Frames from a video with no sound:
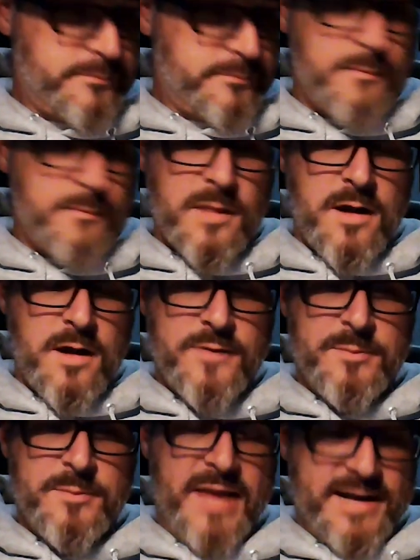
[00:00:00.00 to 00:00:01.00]

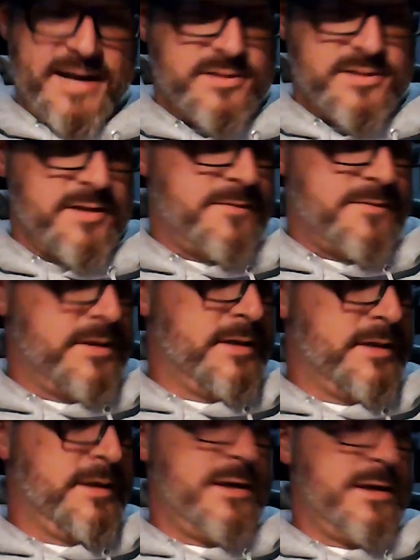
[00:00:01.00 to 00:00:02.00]
the black
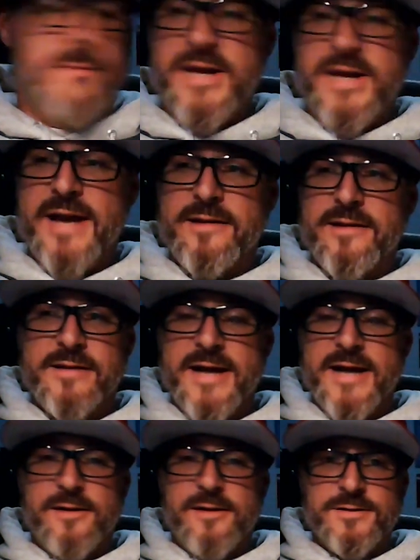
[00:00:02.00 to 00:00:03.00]
stuff. But yeah,
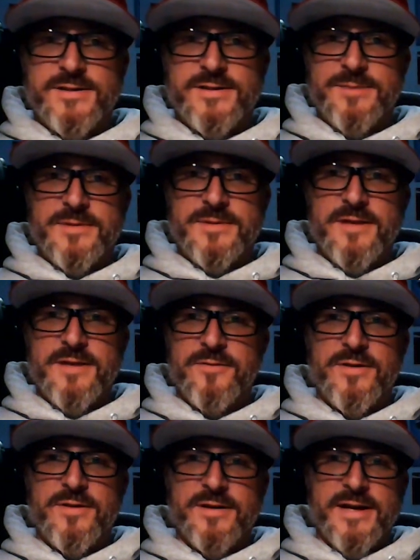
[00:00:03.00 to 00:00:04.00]
it got all
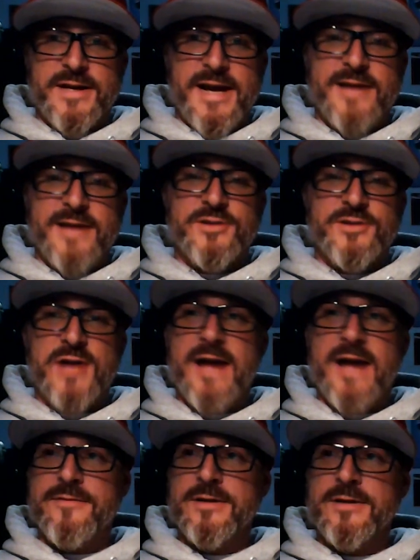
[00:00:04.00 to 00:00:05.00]
dipped and everything. Like, I had
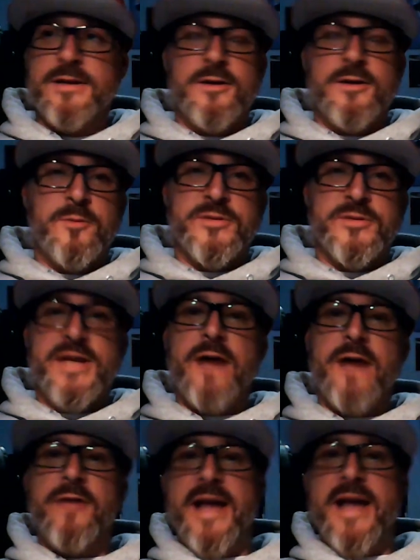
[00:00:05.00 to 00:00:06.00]
to drive
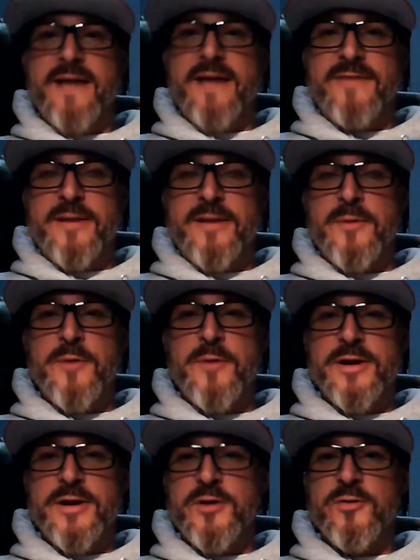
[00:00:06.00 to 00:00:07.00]
almost an hour and a half out
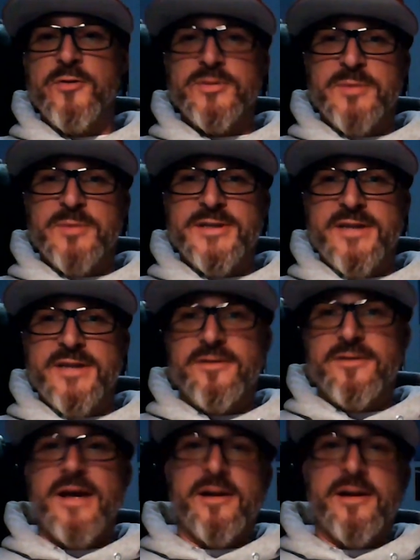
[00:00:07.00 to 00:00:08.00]
of my way to go to this
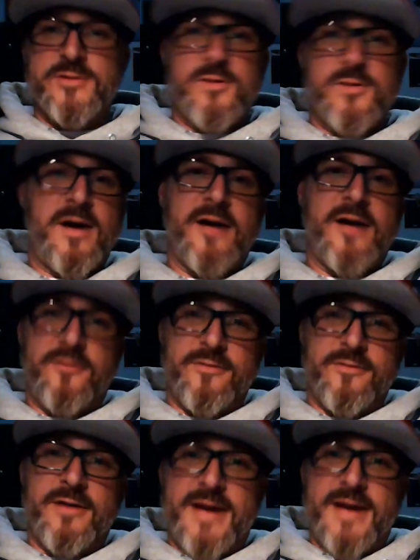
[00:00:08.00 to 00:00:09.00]
place down in Niles,
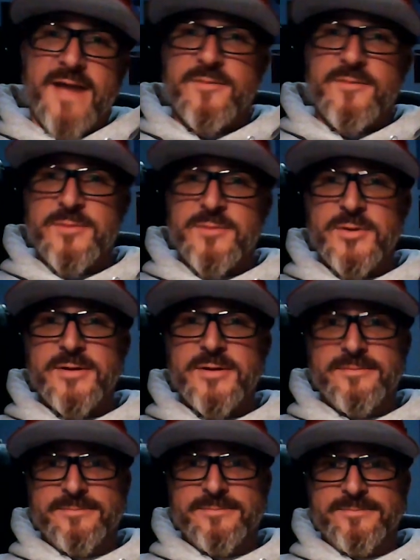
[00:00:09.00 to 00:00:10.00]
Ohio, and have them
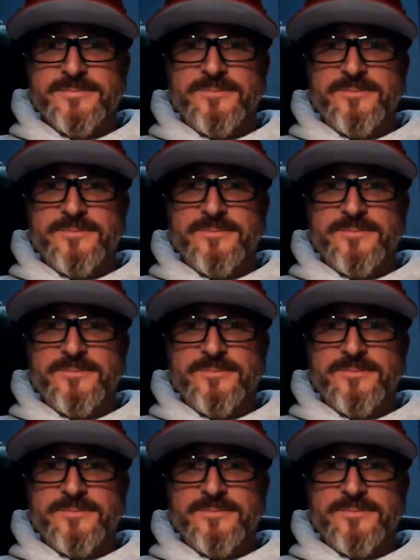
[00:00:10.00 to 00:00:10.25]
do it.